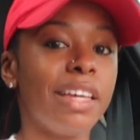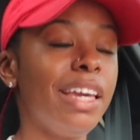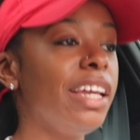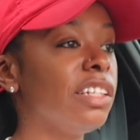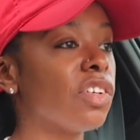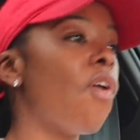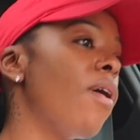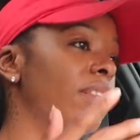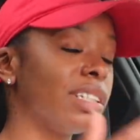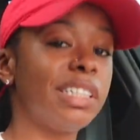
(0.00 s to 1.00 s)
keys
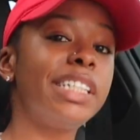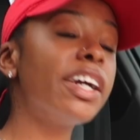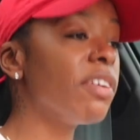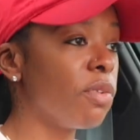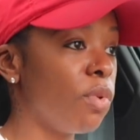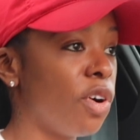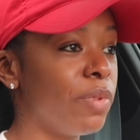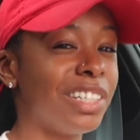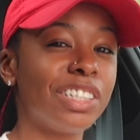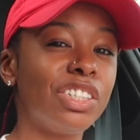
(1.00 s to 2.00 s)
on the steering wheel,
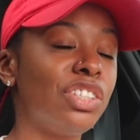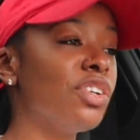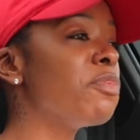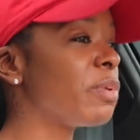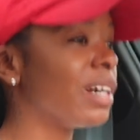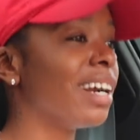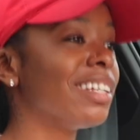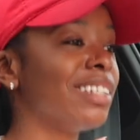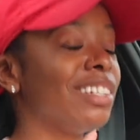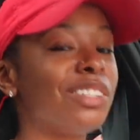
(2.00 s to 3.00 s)
which is super,
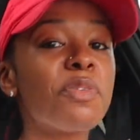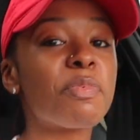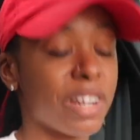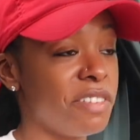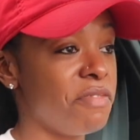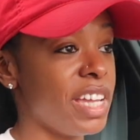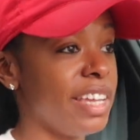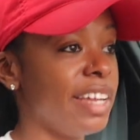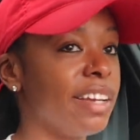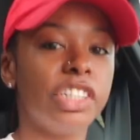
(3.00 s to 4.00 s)
super
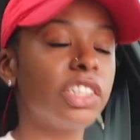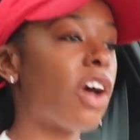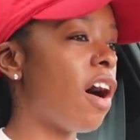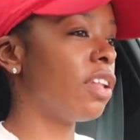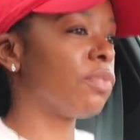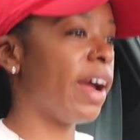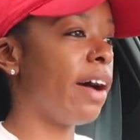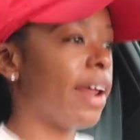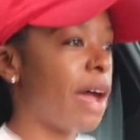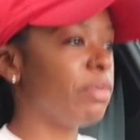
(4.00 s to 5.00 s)
convenient. Just all
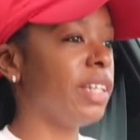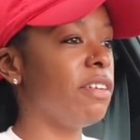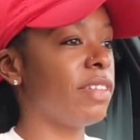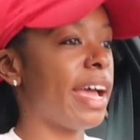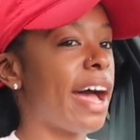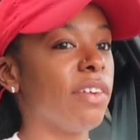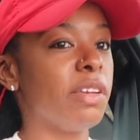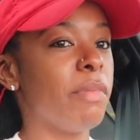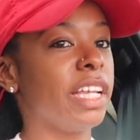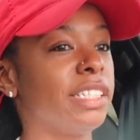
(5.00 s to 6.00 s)
around, I believe that
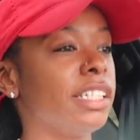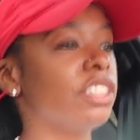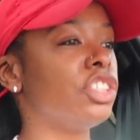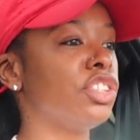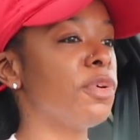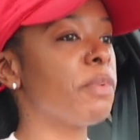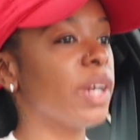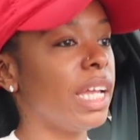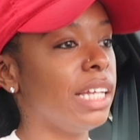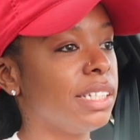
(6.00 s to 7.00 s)
Audi makes it super
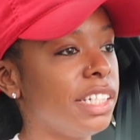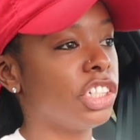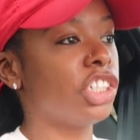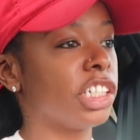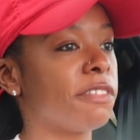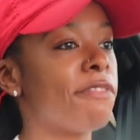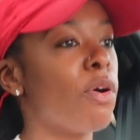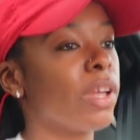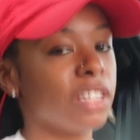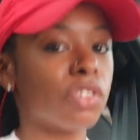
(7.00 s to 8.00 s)
easy to just
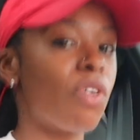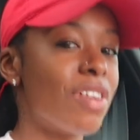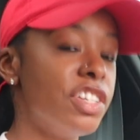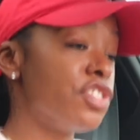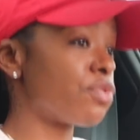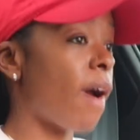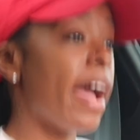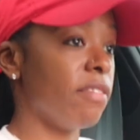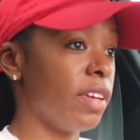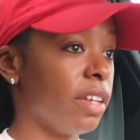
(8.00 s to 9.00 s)
focus on
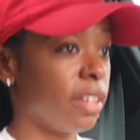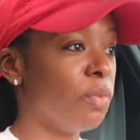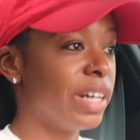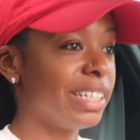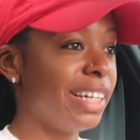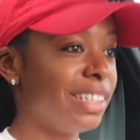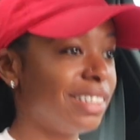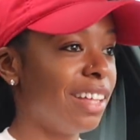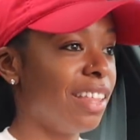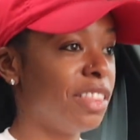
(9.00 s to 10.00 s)
driving, which is
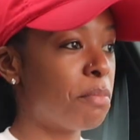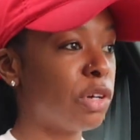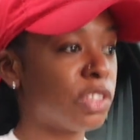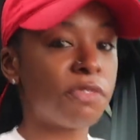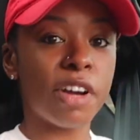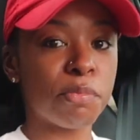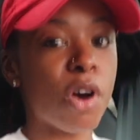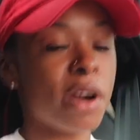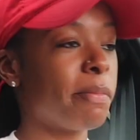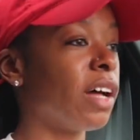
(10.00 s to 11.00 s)
the most fun
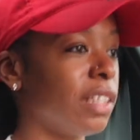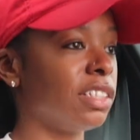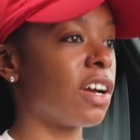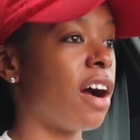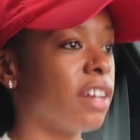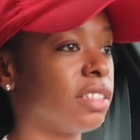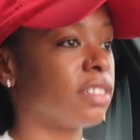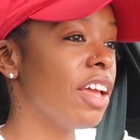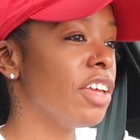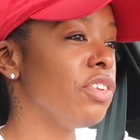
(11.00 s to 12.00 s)
part about these cars.
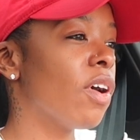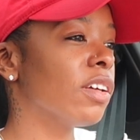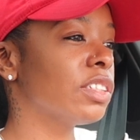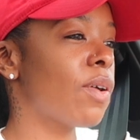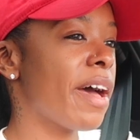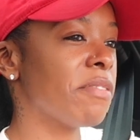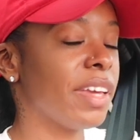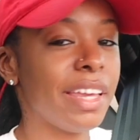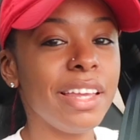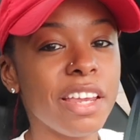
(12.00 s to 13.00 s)
You also have
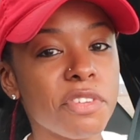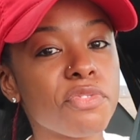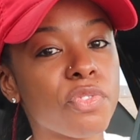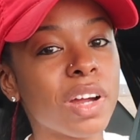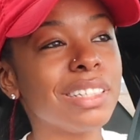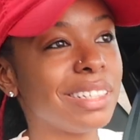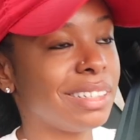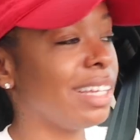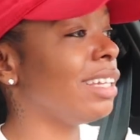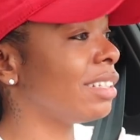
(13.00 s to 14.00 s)
heated front
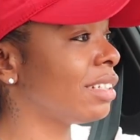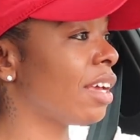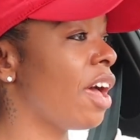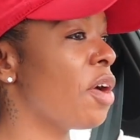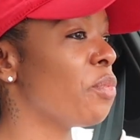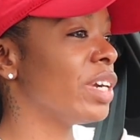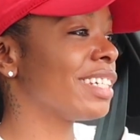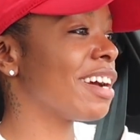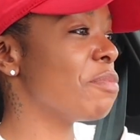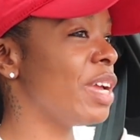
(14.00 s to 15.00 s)
seats,
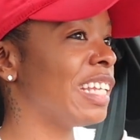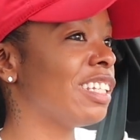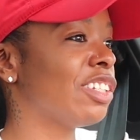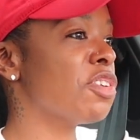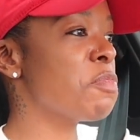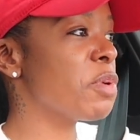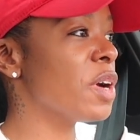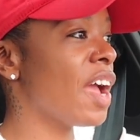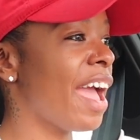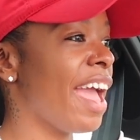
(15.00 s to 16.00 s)
which come in
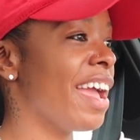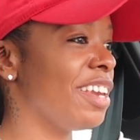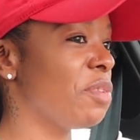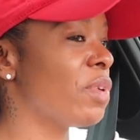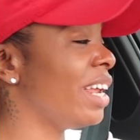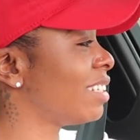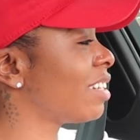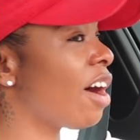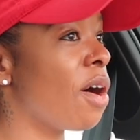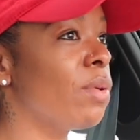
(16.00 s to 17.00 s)
super handy when it's
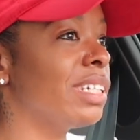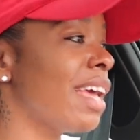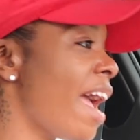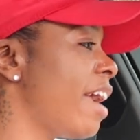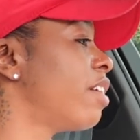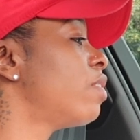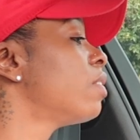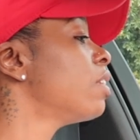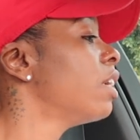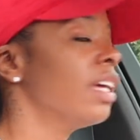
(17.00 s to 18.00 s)
cold as hell
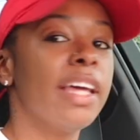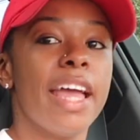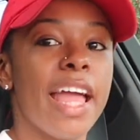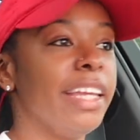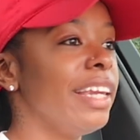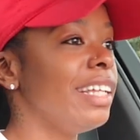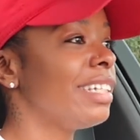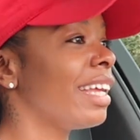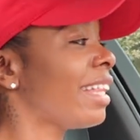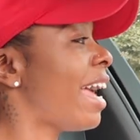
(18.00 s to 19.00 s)
and you need
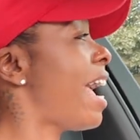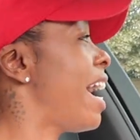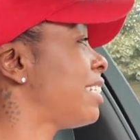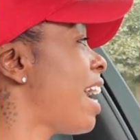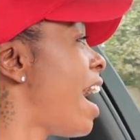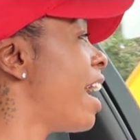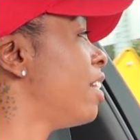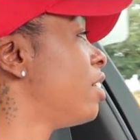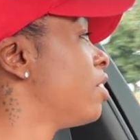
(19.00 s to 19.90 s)
to get that ass hot.